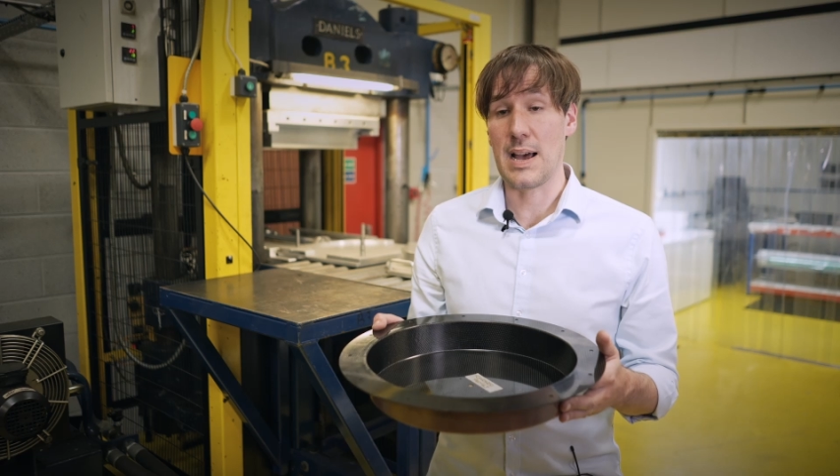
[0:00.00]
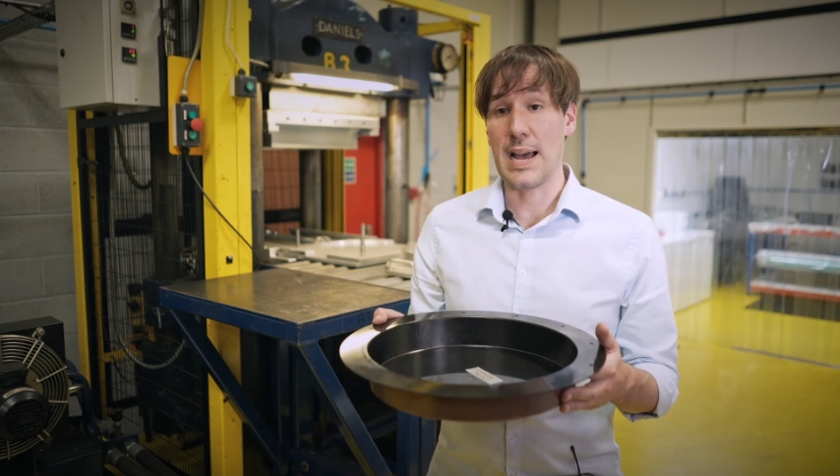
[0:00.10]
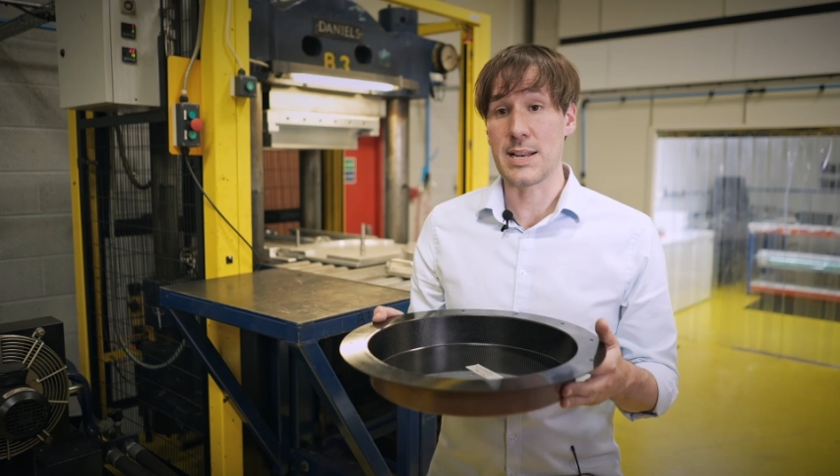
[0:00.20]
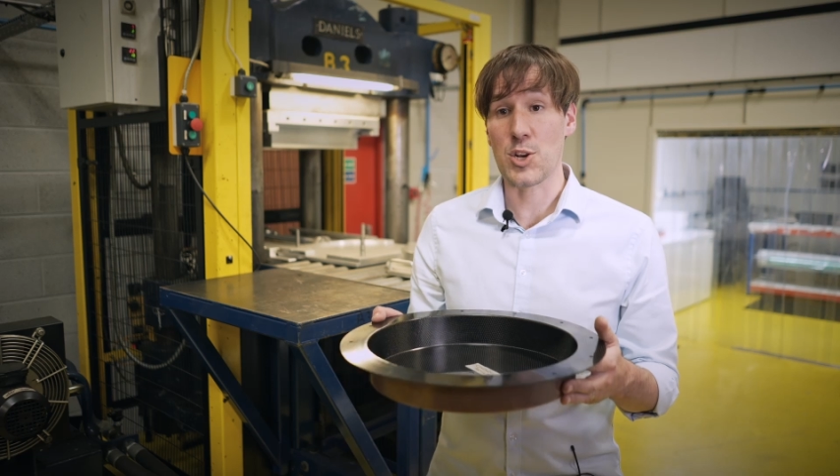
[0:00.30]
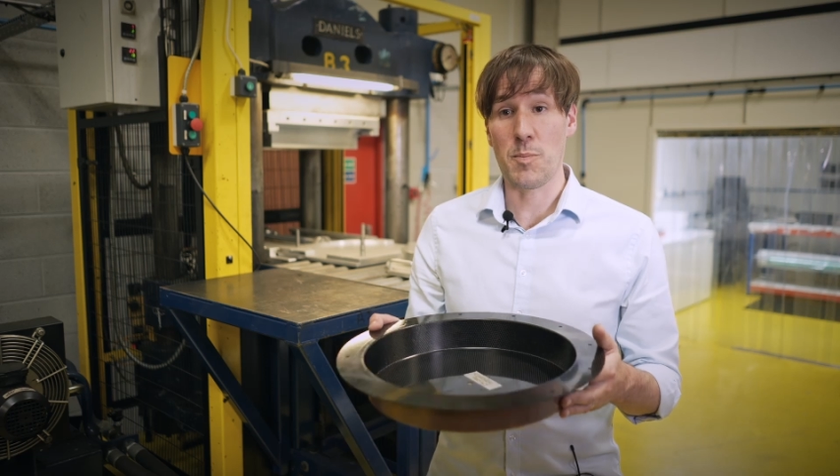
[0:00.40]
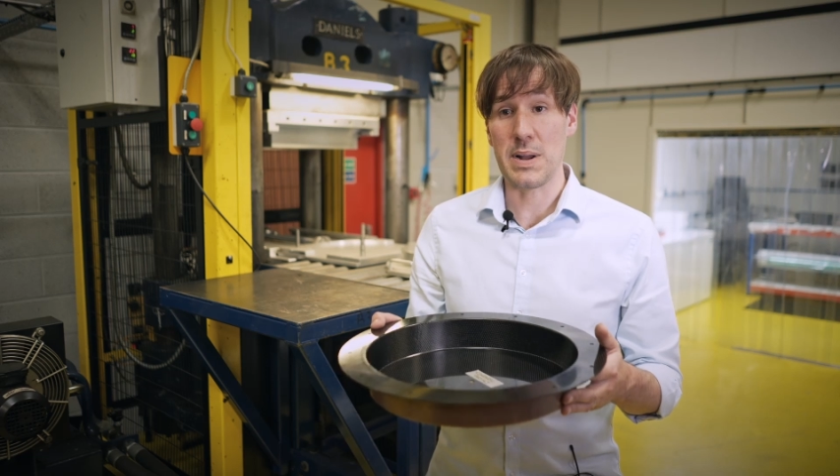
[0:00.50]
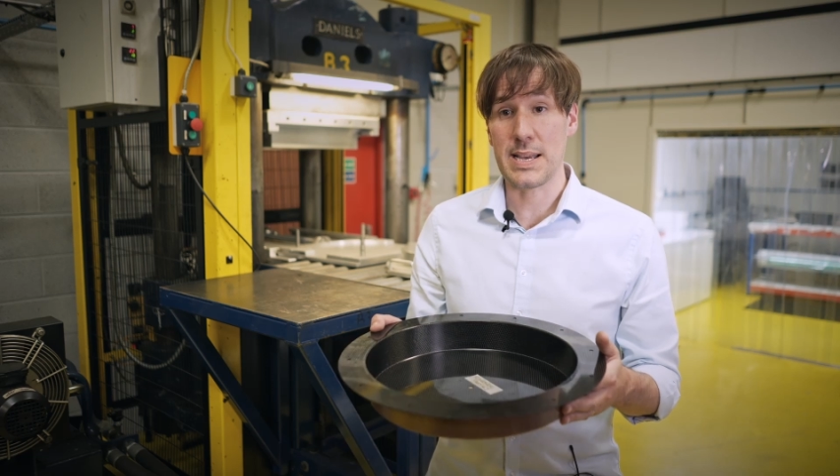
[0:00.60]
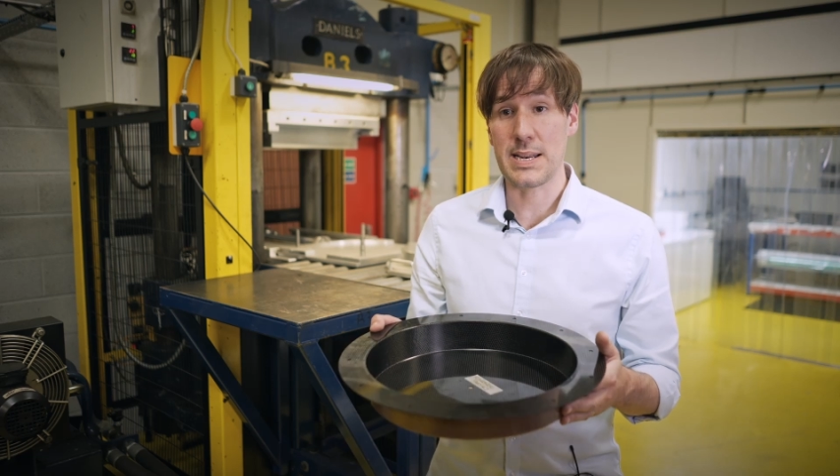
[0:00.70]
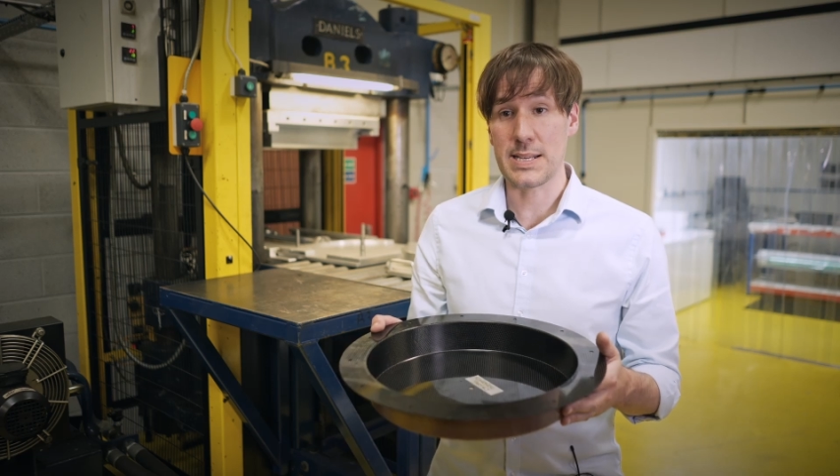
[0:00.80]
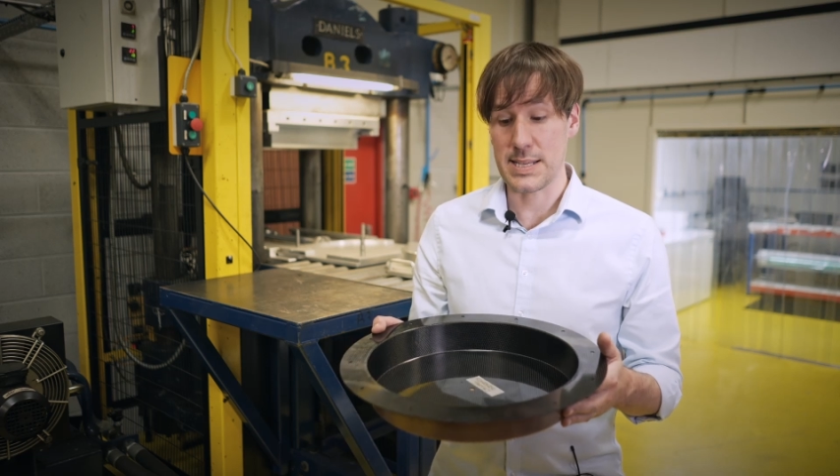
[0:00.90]
and Cobham
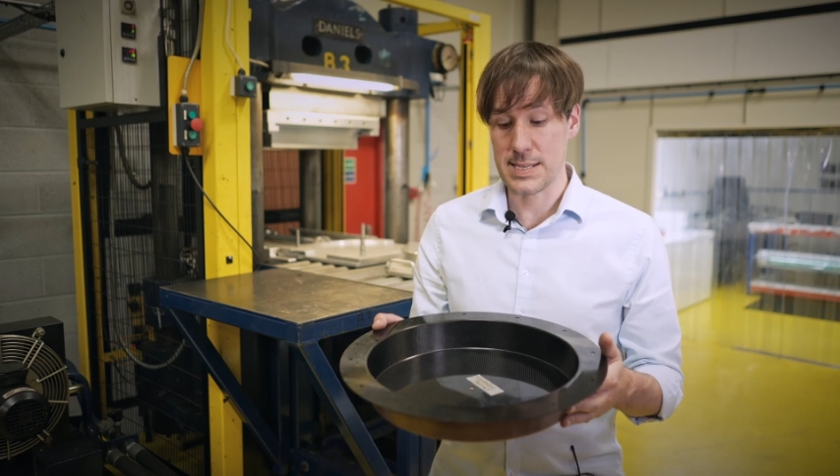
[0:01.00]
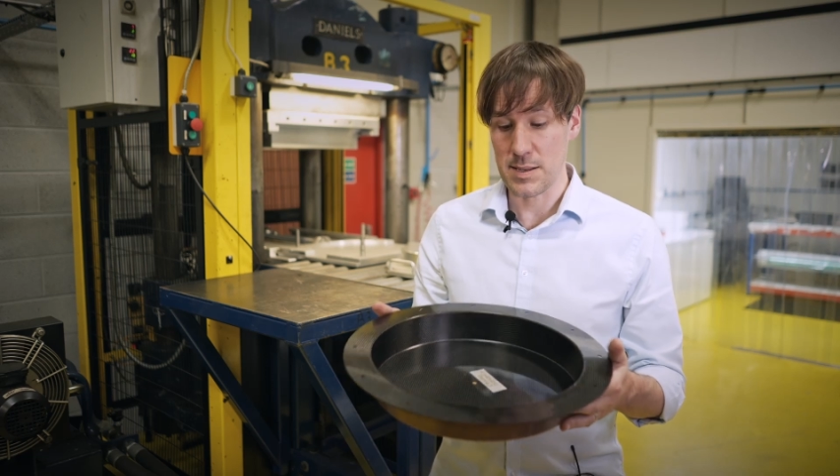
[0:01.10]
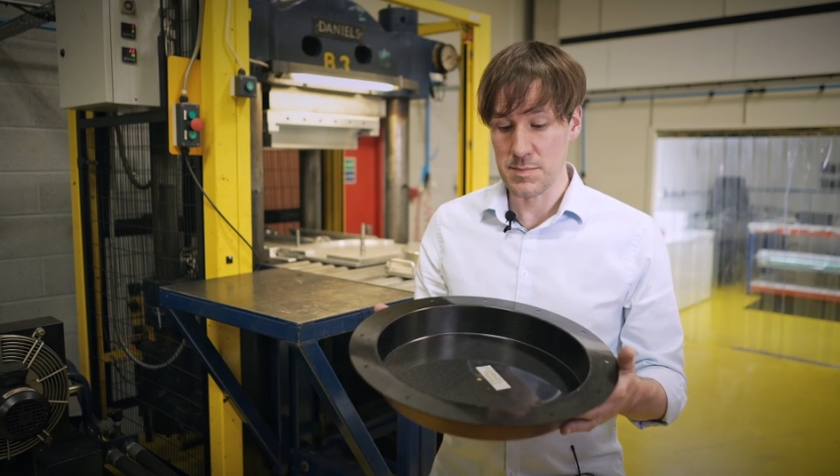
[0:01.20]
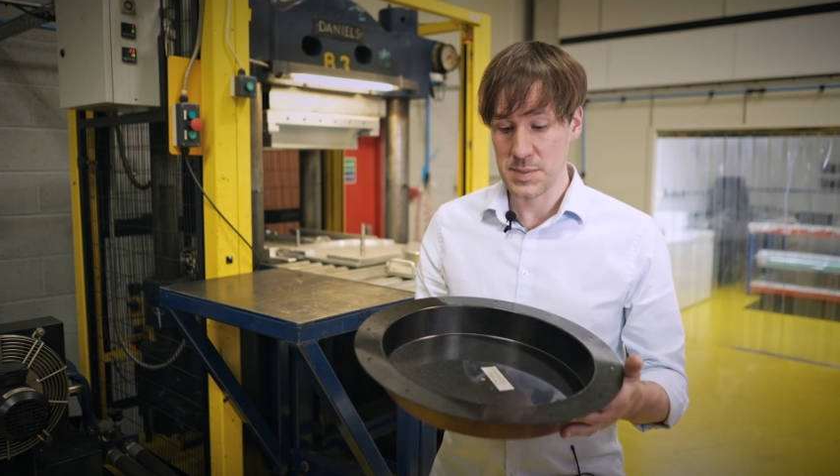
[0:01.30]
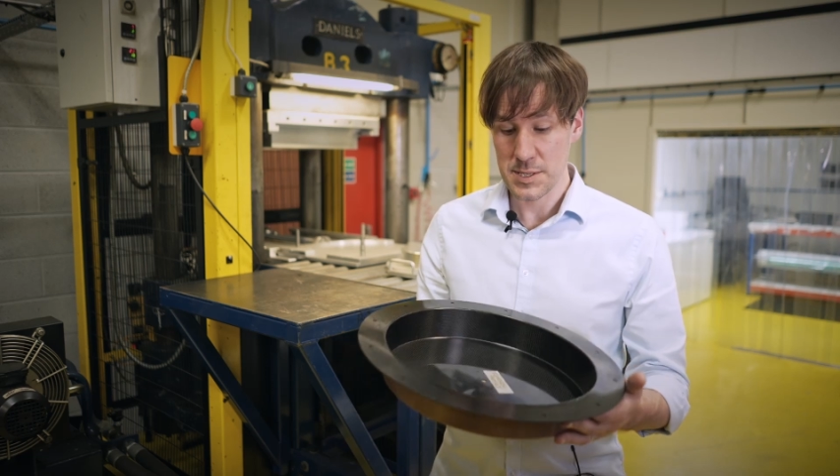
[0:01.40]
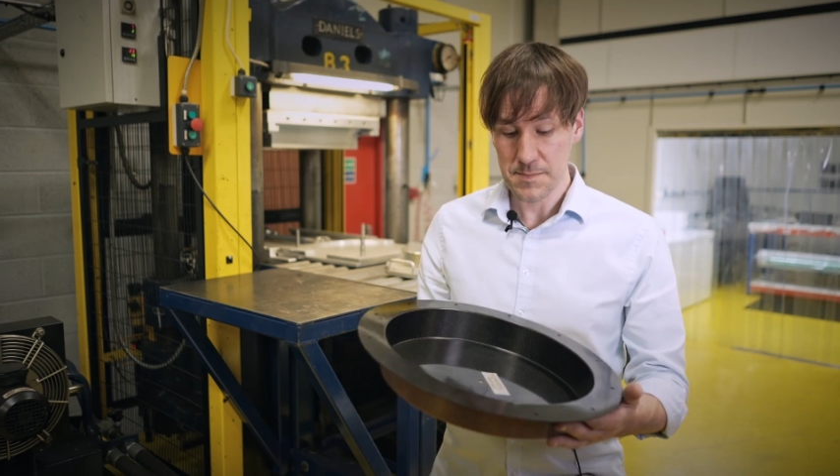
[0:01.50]
Antenna Systems,